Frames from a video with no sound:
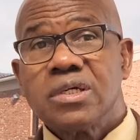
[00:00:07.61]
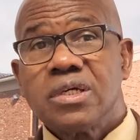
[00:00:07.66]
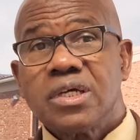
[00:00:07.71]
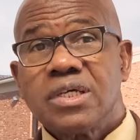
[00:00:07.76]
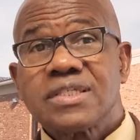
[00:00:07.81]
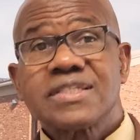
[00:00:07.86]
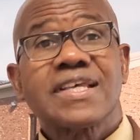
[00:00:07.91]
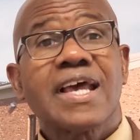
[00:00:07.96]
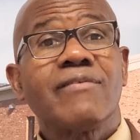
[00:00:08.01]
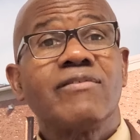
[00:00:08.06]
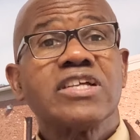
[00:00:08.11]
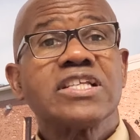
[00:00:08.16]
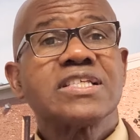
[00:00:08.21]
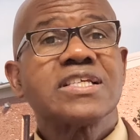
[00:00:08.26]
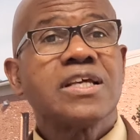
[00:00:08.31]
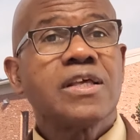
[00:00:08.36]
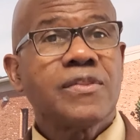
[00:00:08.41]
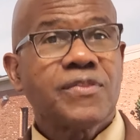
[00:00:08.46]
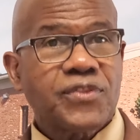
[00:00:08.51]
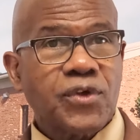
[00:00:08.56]

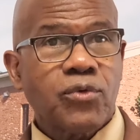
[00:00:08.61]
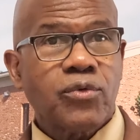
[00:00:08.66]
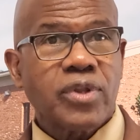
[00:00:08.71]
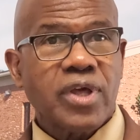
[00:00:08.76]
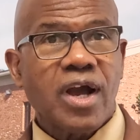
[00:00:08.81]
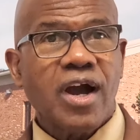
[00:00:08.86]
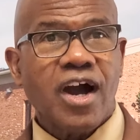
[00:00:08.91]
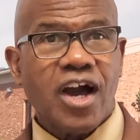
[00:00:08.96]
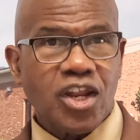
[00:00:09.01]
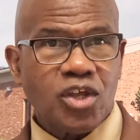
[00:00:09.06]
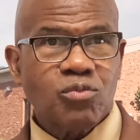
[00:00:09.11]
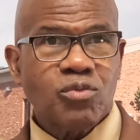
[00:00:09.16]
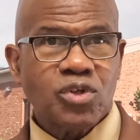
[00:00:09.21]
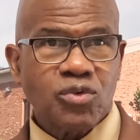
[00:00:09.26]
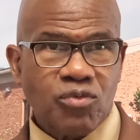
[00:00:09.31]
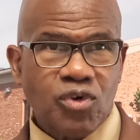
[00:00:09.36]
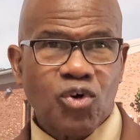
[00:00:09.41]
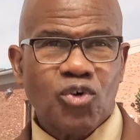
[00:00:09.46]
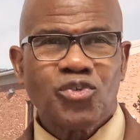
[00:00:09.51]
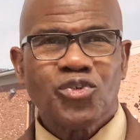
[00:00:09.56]
1730 Hollywood
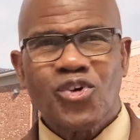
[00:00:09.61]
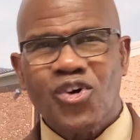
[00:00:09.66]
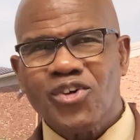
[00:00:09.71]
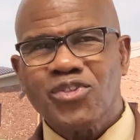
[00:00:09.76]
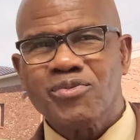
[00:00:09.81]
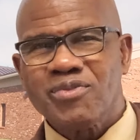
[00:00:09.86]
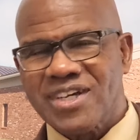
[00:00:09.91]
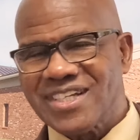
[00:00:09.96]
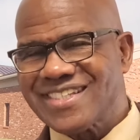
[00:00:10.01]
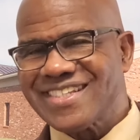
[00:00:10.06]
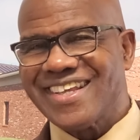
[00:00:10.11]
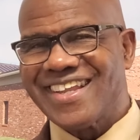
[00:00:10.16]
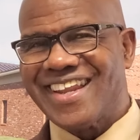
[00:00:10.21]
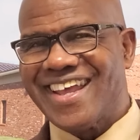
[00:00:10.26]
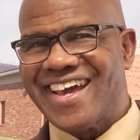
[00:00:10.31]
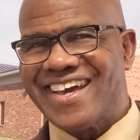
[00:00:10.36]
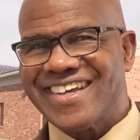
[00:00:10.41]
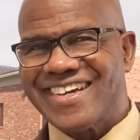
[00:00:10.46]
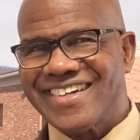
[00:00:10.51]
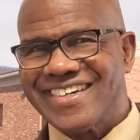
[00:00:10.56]
Road, Northwest Atlanta,
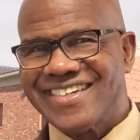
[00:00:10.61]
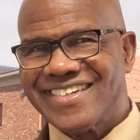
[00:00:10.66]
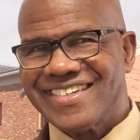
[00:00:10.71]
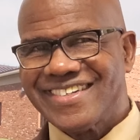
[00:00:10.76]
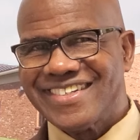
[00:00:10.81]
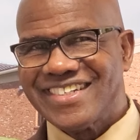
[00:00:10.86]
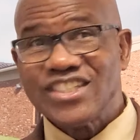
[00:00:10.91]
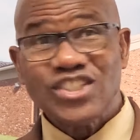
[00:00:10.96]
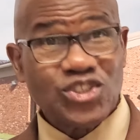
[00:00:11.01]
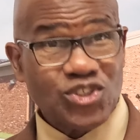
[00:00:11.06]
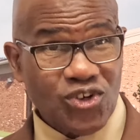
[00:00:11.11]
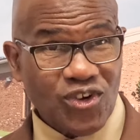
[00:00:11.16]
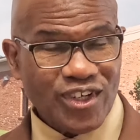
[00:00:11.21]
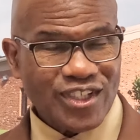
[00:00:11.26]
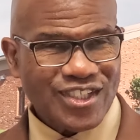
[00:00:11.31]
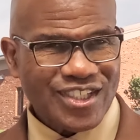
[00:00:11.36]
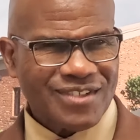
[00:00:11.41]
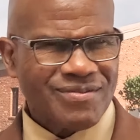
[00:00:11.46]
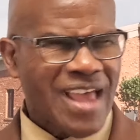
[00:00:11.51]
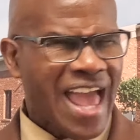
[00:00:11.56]

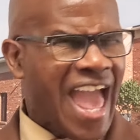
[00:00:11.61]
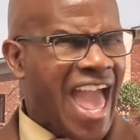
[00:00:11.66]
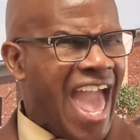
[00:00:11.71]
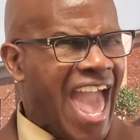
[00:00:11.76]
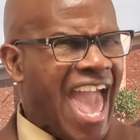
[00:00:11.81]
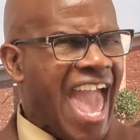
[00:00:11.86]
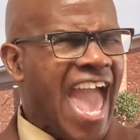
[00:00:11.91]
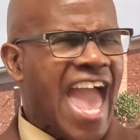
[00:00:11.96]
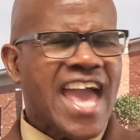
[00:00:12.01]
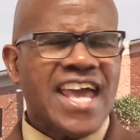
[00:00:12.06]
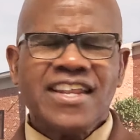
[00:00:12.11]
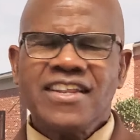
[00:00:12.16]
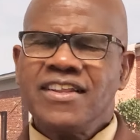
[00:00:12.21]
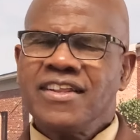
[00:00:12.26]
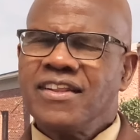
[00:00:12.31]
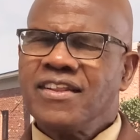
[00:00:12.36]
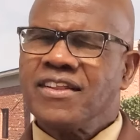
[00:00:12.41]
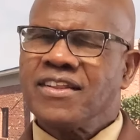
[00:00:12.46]
Georgia. And